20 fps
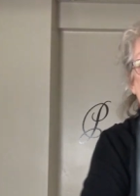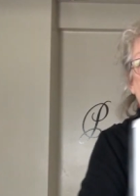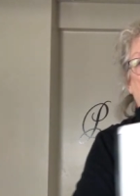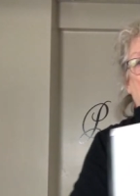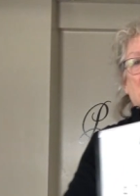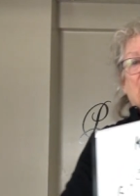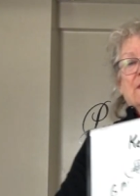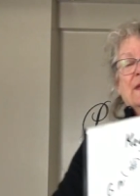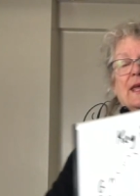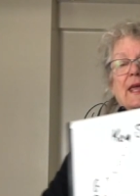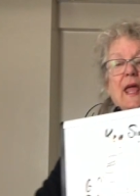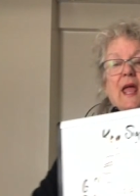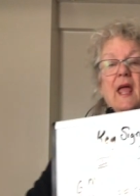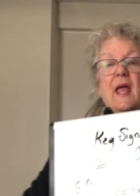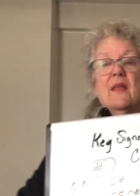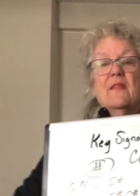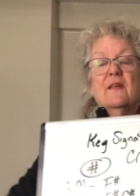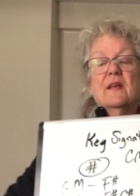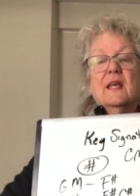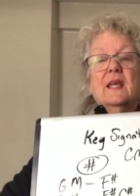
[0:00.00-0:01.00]
about the,
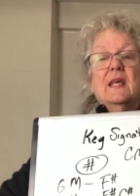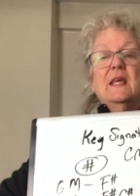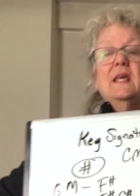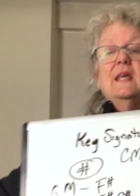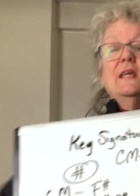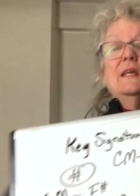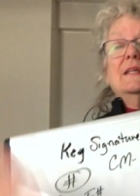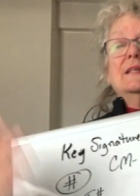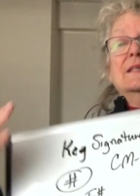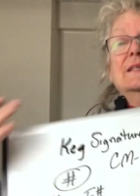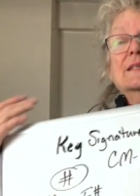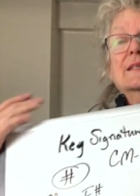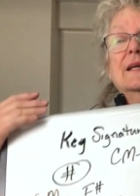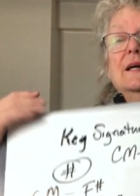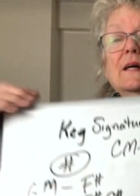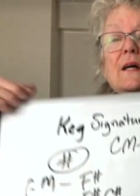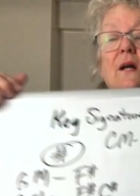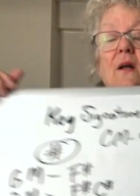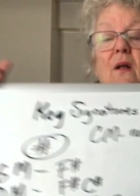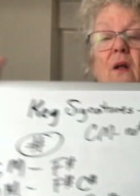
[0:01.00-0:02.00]
the keys
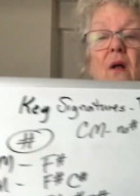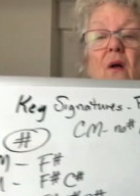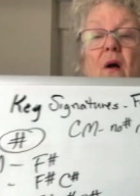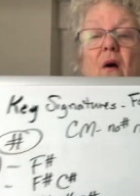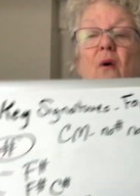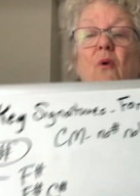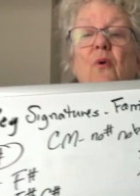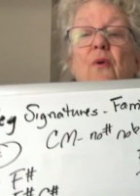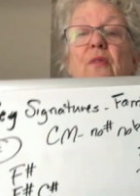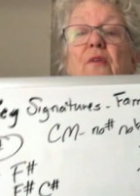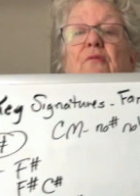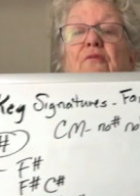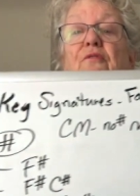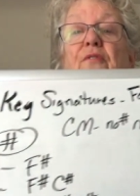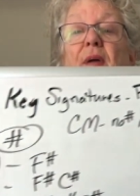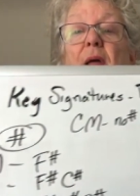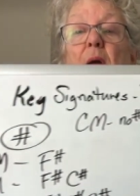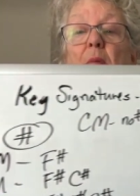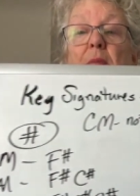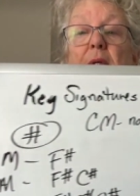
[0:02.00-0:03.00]
or the
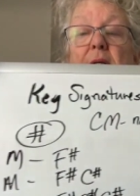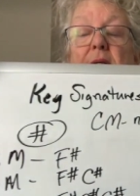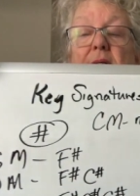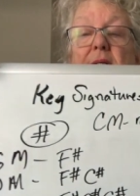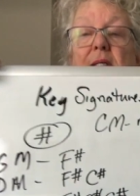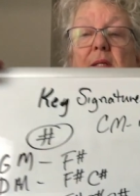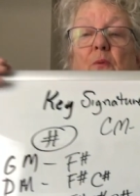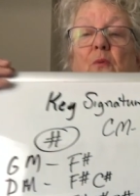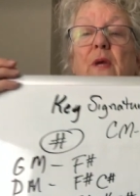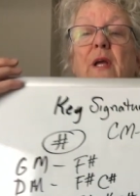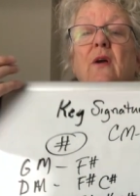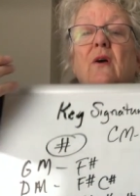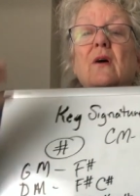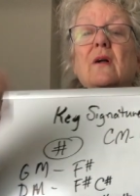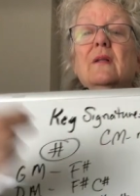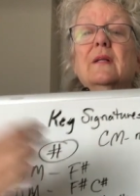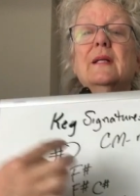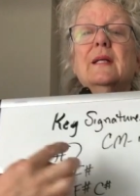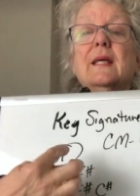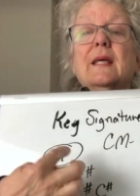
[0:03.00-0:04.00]
families. We
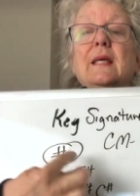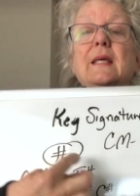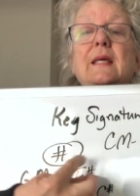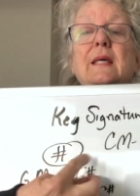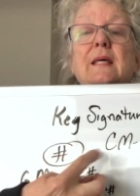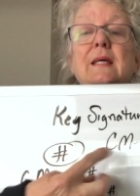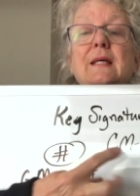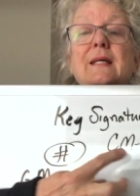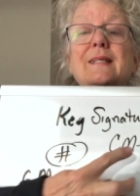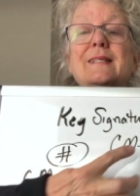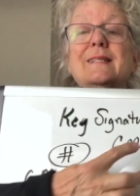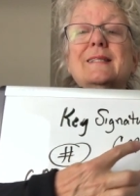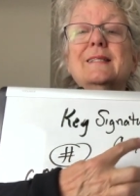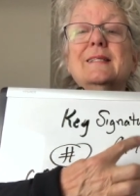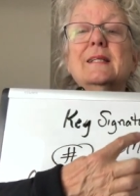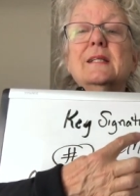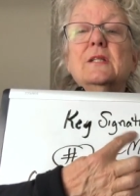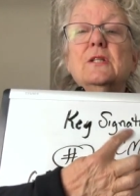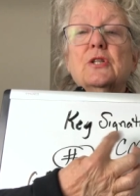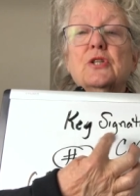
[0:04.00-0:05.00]
call it a key
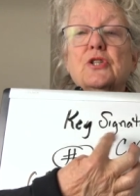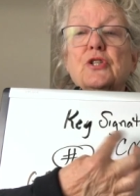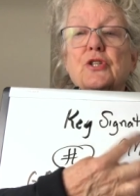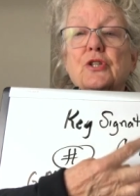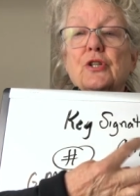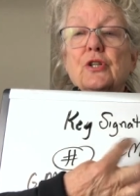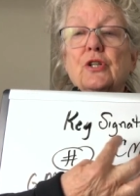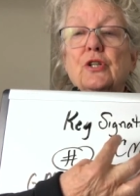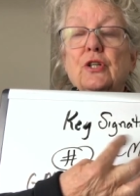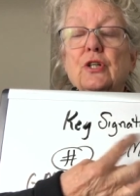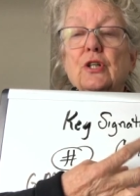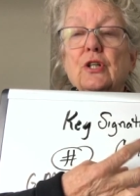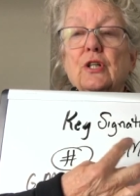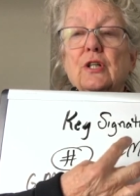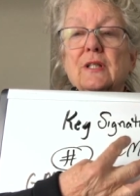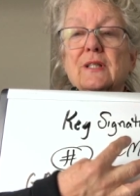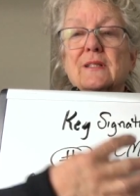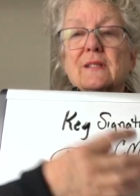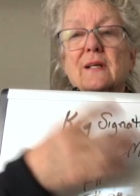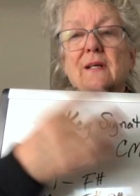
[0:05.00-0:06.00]
signature.
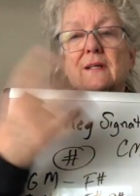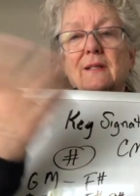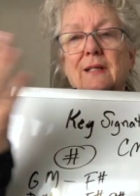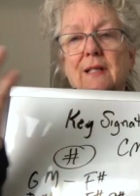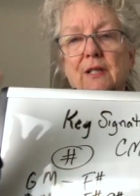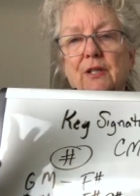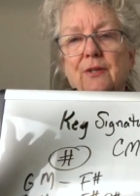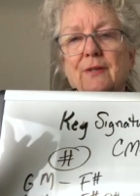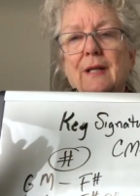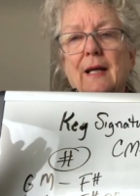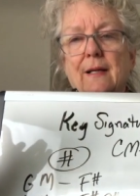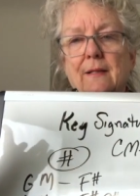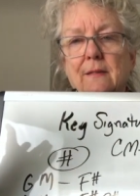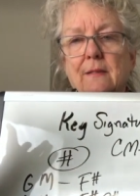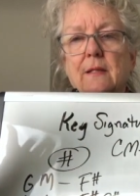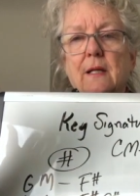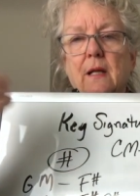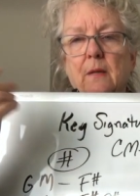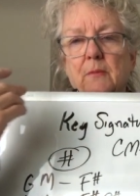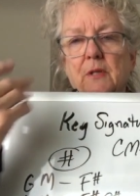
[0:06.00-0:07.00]
It's kind of like your
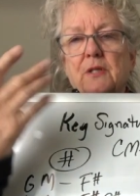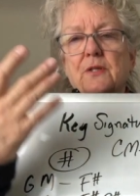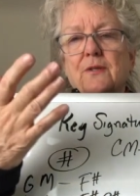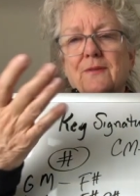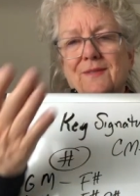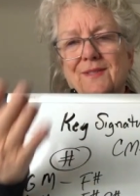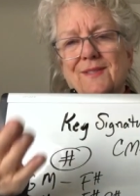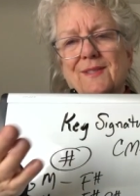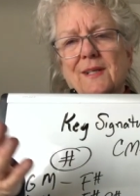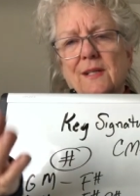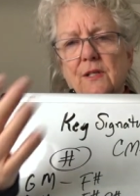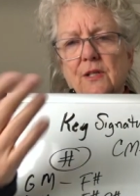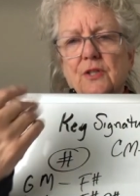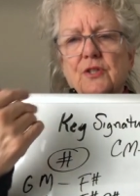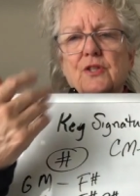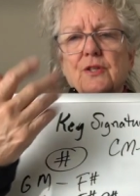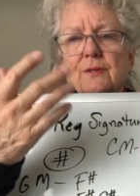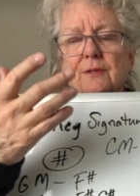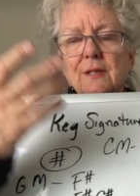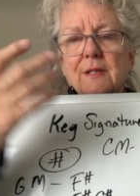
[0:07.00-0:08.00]
last name. It's your
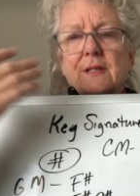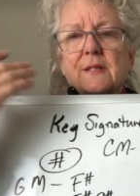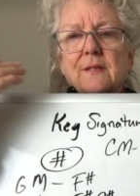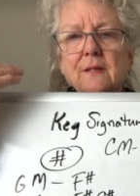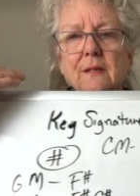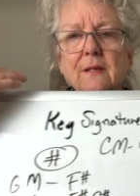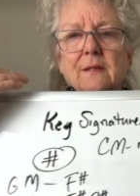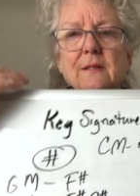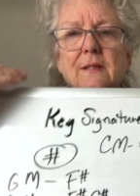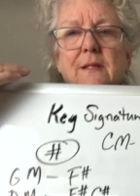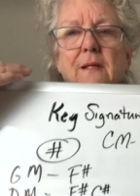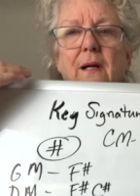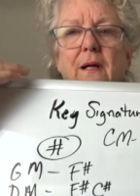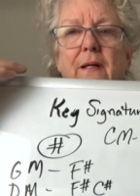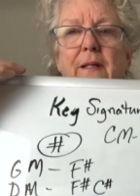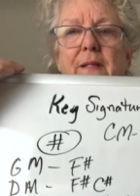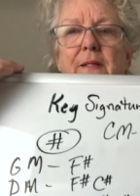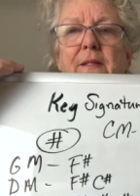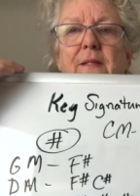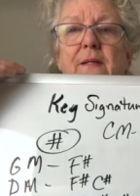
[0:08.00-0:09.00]
signature. It's, it's,
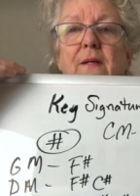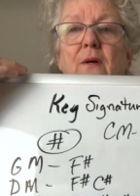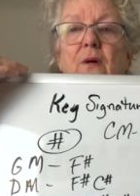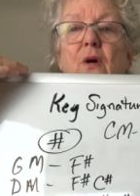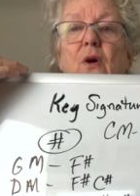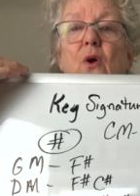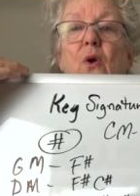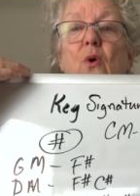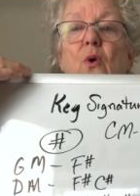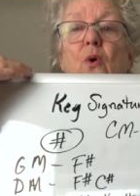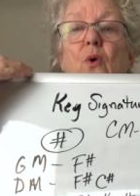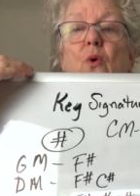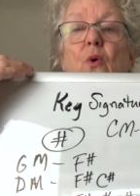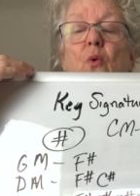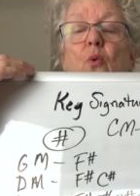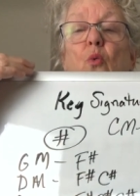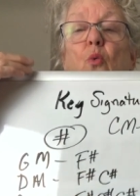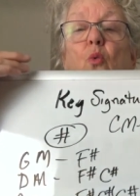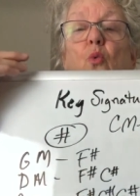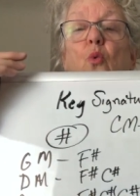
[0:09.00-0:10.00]
it's
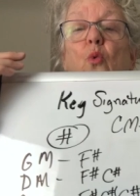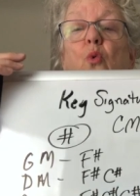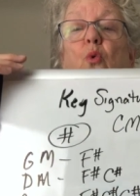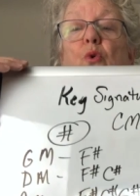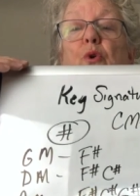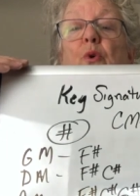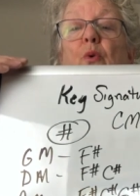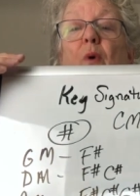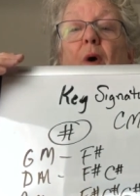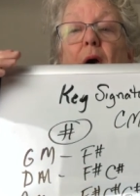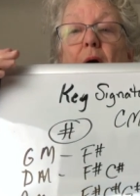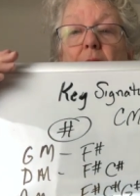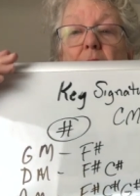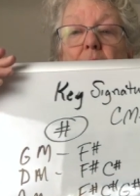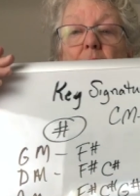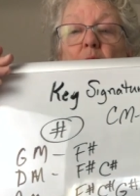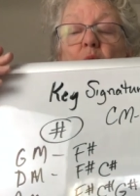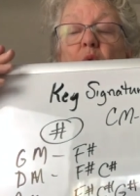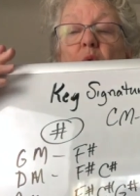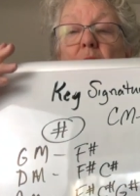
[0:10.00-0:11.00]
who you are
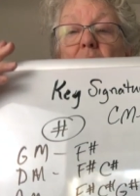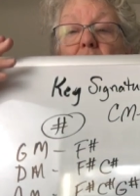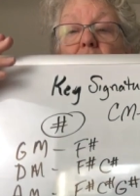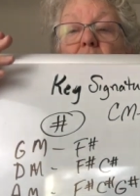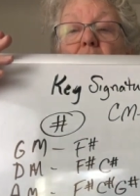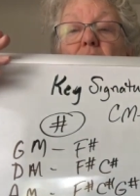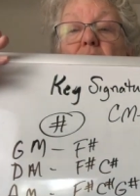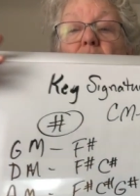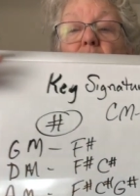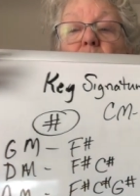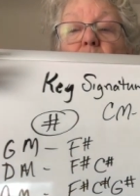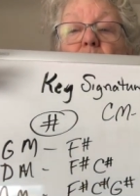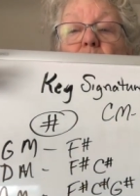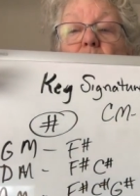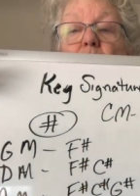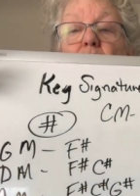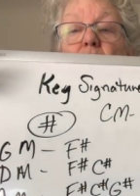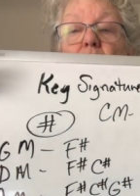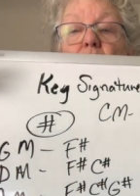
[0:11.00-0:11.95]
and what you